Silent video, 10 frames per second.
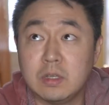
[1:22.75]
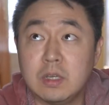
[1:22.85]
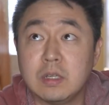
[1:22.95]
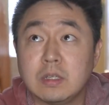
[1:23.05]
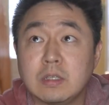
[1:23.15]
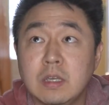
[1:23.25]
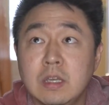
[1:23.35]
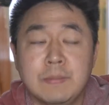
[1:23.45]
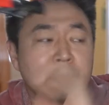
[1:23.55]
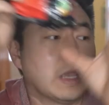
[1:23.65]
in it.
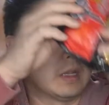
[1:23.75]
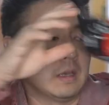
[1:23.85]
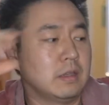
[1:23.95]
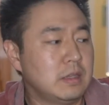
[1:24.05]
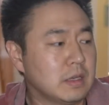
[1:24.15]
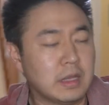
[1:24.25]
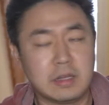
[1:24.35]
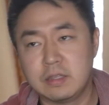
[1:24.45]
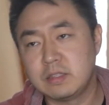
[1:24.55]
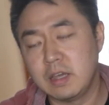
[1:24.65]
And I, I think a lot
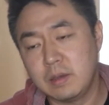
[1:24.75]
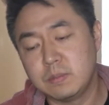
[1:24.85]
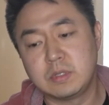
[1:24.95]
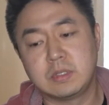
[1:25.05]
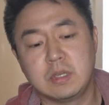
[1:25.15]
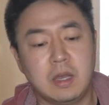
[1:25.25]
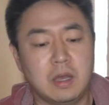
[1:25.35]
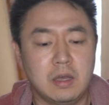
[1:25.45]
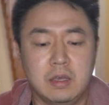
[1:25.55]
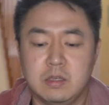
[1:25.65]
of the times
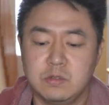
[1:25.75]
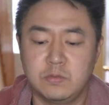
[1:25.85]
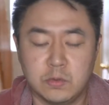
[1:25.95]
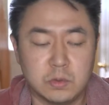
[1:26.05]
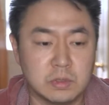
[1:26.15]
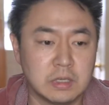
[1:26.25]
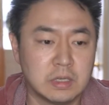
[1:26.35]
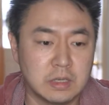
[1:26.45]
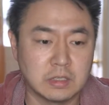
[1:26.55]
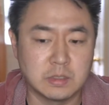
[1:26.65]
uh, Asian food
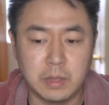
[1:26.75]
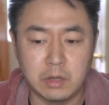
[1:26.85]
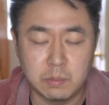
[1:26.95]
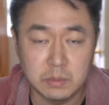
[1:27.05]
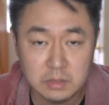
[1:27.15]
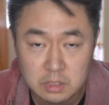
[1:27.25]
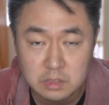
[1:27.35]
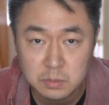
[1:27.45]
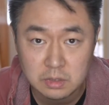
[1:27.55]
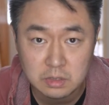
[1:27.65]
gets a bad
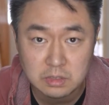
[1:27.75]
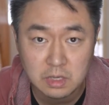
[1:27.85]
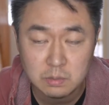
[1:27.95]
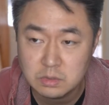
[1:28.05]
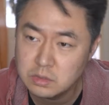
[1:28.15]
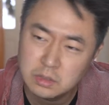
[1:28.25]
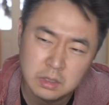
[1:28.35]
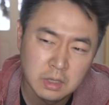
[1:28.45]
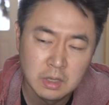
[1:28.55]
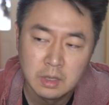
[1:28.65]
reputation because of the MSG,
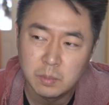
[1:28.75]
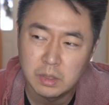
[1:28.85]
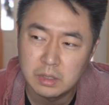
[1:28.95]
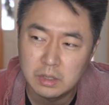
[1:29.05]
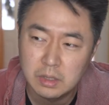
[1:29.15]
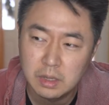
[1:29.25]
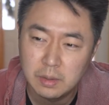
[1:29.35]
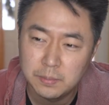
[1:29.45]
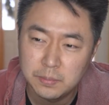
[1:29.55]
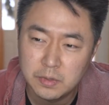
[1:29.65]
but
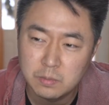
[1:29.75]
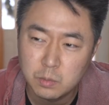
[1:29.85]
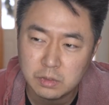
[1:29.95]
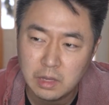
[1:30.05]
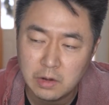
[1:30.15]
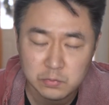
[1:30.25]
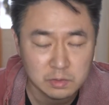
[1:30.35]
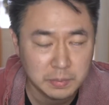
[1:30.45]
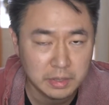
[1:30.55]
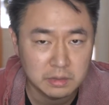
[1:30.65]
um, they're more careful
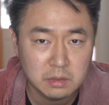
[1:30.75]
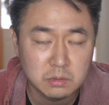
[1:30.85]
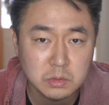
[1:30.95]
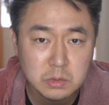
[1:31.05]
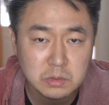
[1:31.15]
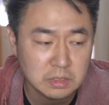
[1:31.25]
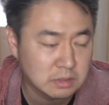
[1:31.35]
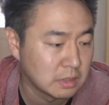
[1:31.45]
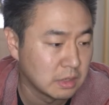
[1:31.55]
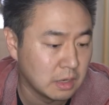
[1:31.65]
about it. They don't use
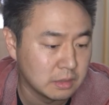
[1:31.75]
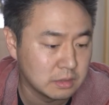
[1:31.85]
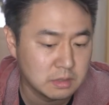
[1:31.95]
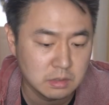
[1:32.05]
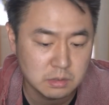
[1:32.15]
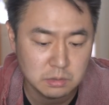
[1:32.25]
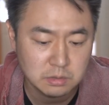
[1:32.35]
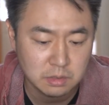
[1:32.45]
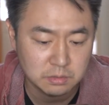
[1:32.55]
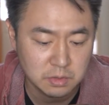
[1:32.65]
it. Uh, they tend to use
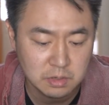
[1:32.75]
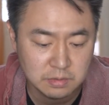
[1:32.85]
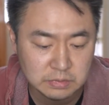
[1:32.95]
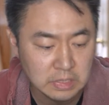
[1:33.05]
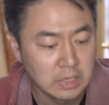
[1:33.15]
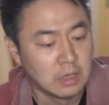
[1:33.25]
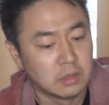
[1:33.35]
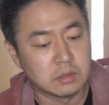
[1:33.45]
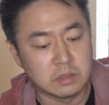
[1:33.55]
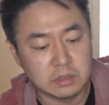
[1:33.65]
alternatives.
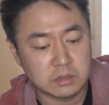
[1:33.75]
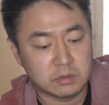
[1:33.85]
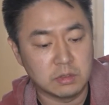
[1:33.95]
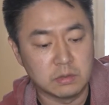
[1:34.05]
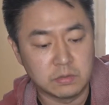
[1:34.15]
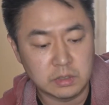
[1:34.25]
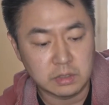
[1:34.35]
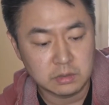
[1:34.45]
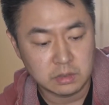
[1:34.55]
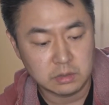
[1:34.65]
So these three over
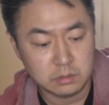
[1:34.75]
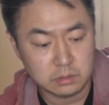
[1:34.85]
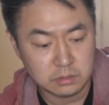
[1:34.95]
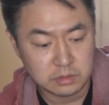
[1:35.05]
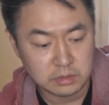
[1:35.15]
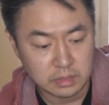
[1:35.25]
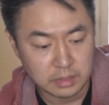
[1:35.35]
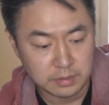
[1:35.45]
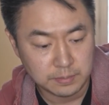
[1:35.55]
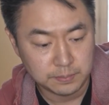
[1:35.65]
here, they use,
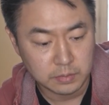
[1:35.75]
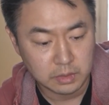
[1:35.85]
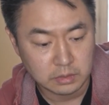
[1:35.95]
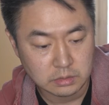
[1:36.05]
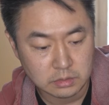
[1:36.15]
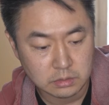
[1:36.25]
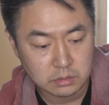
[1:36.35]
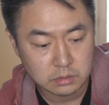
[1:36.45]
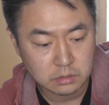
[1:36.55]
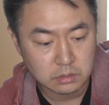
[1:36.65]
um, I guess,
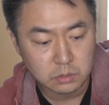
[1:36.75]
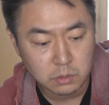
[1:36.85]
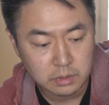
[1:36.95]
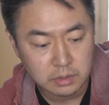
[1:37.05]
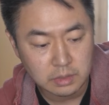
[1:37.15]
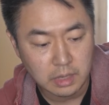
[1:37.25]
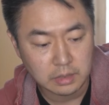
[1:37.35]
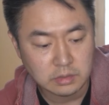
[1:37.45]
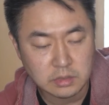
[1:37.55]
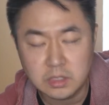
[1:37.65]
soy
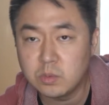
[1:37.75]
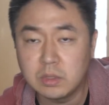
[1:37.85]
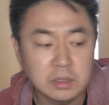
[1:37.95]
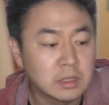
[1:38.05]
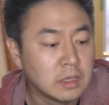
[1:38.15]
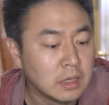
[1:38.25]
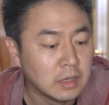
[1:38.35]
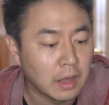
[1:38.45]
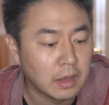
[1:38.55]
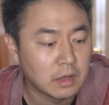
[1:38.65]
and seaweed
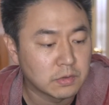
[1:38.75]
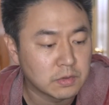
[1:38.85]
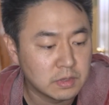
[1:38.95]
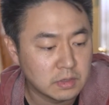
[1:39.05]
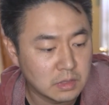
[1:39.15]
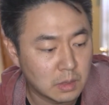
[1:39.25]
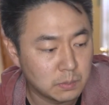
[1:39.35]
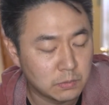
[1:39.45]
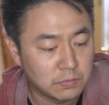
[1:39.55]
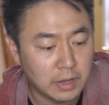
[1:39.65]
and other things that
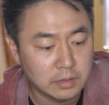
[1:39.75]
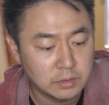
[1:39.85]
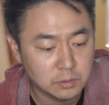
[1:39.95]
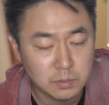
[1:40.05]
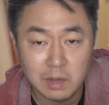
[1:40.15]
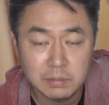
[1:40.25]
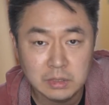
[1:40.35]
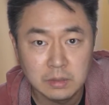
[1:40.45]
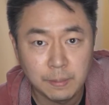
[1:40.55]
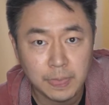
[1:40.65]
provide the umami
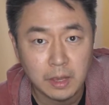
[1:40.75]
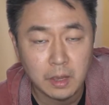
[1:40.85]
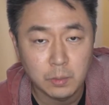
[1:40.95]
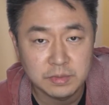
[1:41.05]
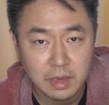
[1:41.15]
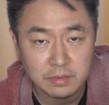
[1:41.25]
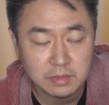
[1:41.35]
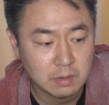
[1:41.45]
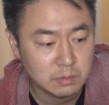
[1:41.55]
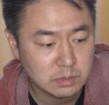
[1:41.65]
uh, without the
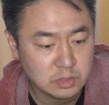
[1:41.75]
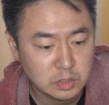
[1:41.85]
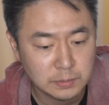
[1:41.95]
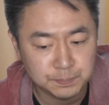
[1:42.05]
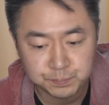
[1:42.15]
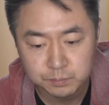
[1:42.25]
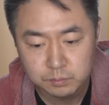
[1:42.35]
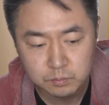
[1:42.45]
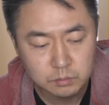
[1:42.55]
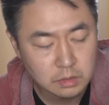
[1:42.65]
MSG.
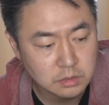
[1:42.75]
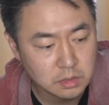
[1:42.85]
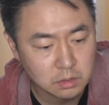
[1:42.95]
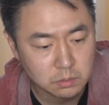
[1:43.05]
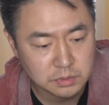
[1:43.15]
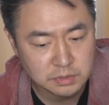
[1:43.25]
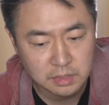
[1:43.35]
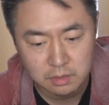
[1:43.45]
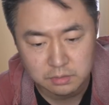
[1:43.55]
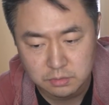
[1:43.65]
So we'll see
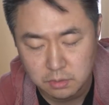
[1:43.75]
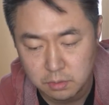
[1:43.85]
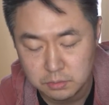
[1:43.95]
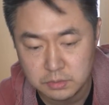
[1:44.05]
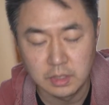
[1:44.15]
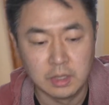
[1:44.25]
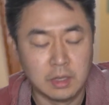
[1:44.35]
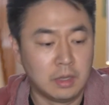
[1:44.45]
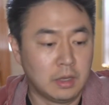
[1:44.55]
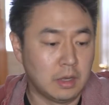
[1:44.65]
how this goes.
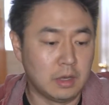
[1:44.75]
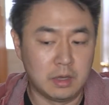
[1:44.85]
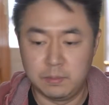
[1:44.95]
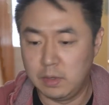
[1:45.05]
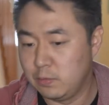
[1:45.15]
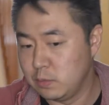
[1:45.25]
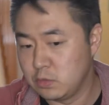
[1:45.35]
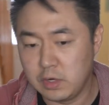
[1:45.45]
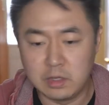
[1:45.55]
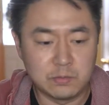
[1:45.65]
Um, I've been
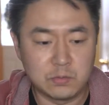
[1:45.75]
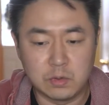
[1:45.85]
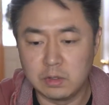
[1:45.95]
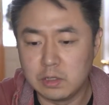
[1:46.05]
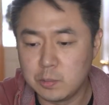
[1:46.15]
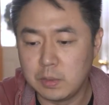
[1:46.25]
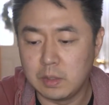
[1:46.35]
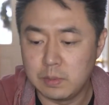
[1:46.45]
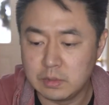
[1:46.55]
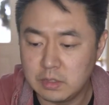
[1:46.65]
trying them for a little bit,
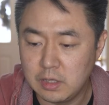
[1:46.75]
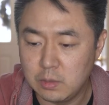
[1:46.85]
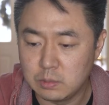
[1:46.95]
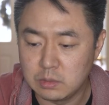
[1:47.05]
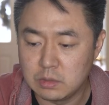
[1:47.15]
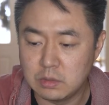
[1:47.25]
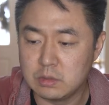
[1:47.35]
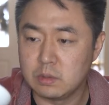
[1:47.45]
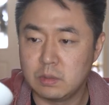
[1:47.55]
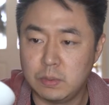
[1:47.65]
but today what I'm going to do is
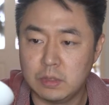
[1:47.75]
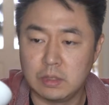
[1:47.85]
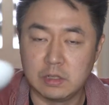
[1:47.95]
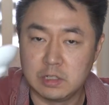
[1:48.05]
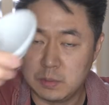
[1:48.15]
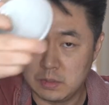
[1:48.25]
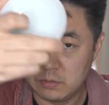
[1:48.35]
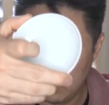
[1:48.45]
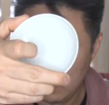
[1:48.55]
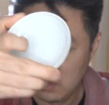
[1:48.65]
I'm going to put a little bit
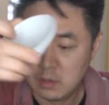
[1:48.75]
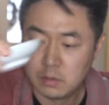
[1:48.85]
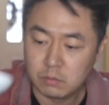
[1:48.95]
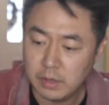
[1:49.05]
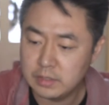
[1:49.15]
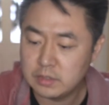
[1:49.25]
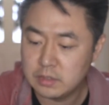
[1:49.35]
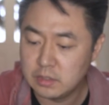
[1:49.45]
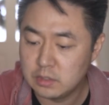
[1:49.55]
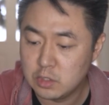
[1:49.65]
of rice
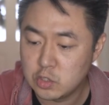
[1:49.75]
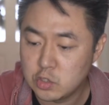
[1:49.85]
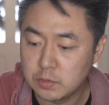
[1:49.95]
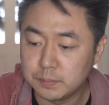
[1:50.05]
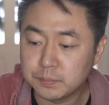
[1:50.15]
in a dish,